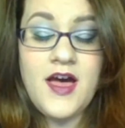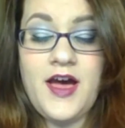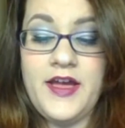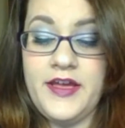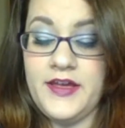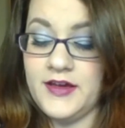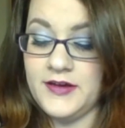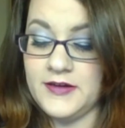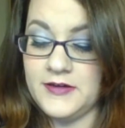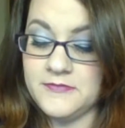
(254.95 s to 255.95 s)
I
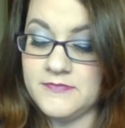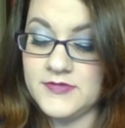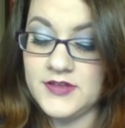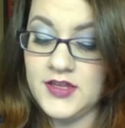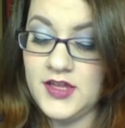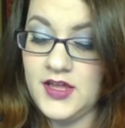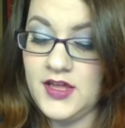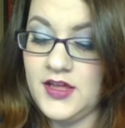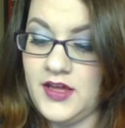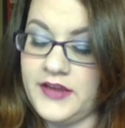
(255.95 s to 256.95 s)

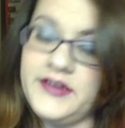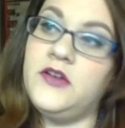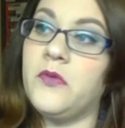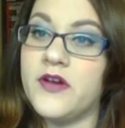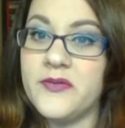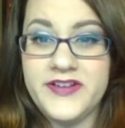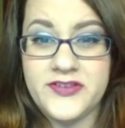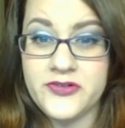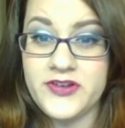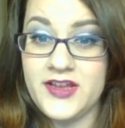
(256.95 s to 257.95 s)
need to work on my
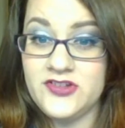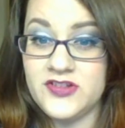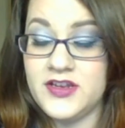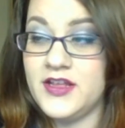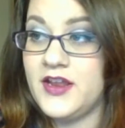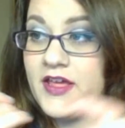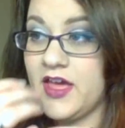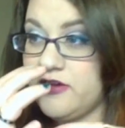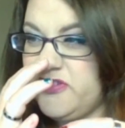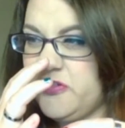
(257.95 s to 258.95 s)
dissertation, and I
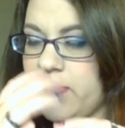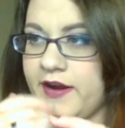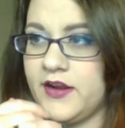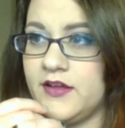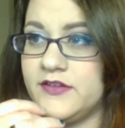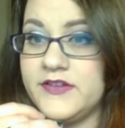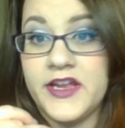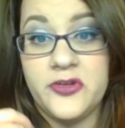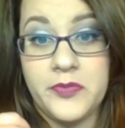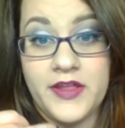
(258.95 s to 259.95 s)
have to write a
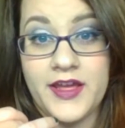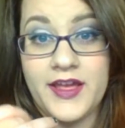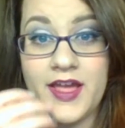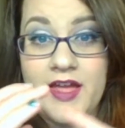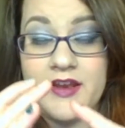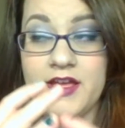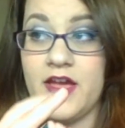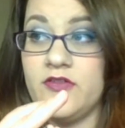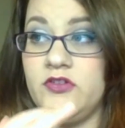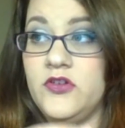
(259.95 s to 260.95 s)
stage play, and I
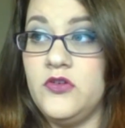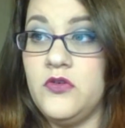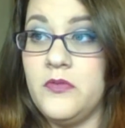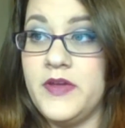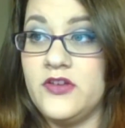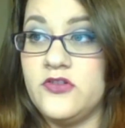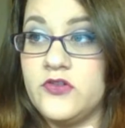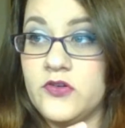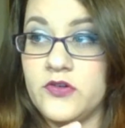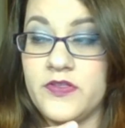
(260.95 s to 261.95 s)
have to make
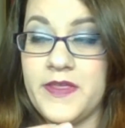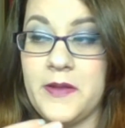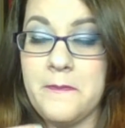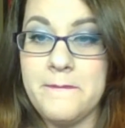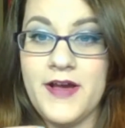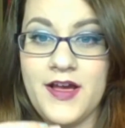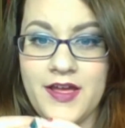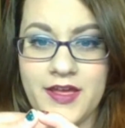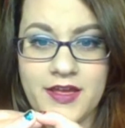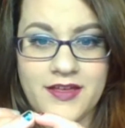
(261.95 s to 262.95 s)
sure that
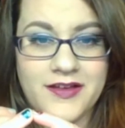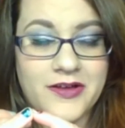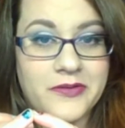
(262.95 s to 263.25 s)
my